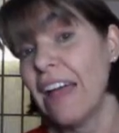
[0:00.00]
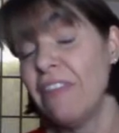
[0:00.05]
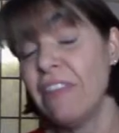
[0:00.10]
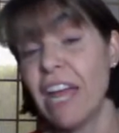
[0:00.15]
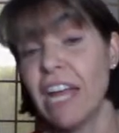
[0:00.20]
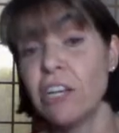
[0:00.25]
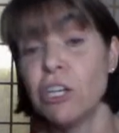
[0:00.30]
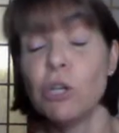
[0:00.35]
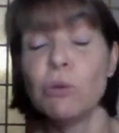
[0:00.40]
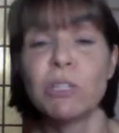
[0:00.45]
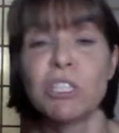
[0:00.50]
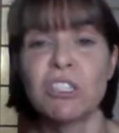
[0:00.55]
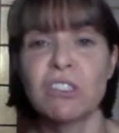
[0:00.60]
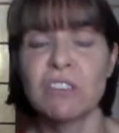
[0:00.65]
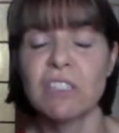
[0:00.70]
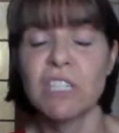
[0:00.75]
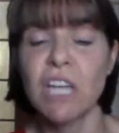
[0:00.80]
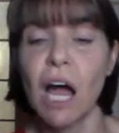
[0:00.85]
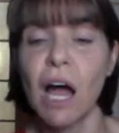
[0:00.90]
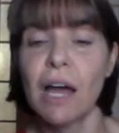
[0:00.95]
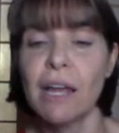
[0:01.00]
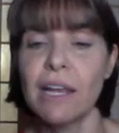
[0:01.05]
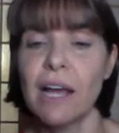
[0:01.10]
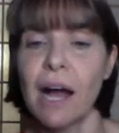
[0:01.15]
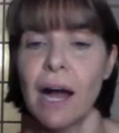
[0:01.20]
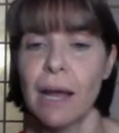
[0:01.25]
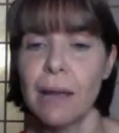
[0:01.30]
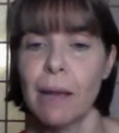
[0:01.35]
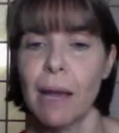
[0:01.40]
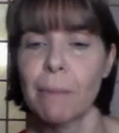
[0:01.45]
And then you would just not,
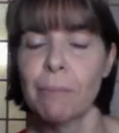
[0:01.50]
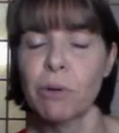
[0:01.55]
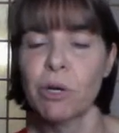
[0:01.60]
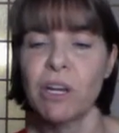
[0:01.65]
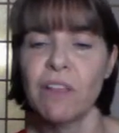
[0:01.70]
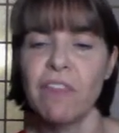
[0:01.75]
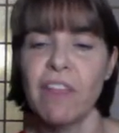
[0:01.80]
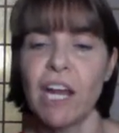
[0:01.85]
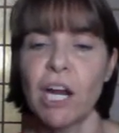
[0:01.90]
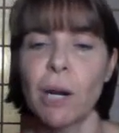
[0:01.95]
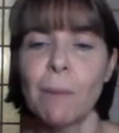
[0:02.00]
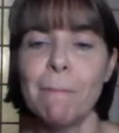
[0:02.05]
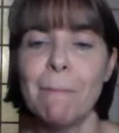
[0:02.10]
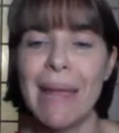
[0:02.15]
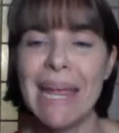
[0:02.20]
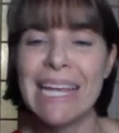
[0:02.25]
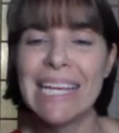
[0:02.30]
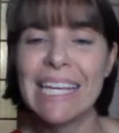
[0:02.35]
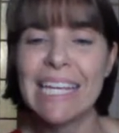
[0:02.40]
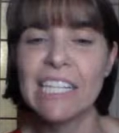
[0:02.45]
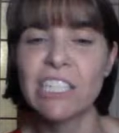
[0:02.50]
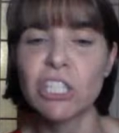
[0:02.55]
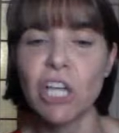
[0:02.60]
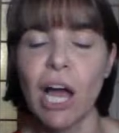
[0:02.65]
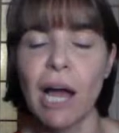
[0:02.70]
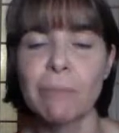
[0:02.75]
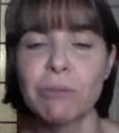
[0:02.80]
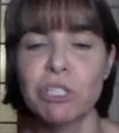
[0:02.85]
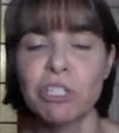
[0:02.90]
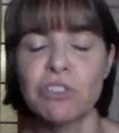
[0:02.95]
I put in there, make each
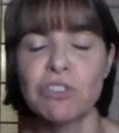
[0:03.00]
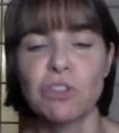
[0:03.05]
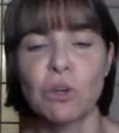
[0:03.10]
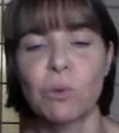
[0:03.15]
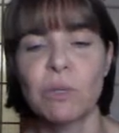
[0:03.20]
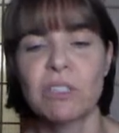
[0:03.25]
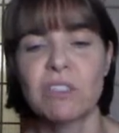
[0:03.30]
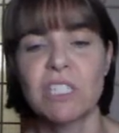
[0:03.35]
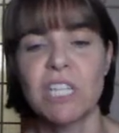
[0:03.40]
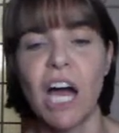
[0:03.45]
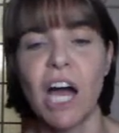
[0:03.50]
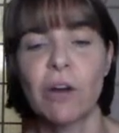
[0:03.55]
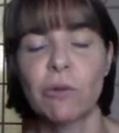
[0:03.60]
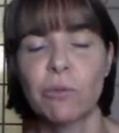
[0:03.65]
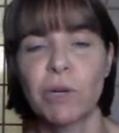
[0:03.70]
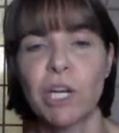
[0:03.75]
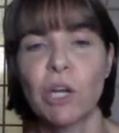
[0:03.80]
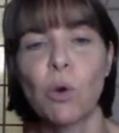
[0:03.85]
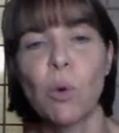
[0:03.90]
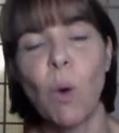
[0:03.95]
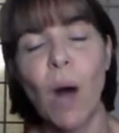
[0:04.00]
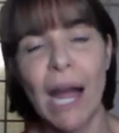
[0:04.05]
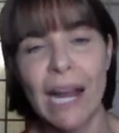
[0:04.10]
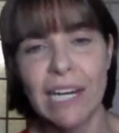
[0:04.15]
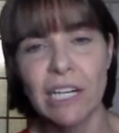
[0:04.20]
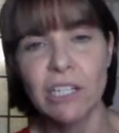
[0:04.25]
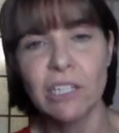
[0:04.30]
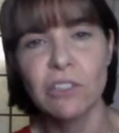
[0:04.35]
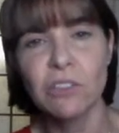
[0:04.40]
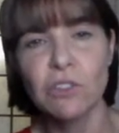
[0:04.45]
option so it's not
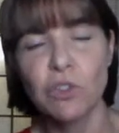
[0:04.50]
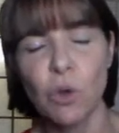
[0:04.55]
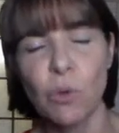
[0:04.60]
required.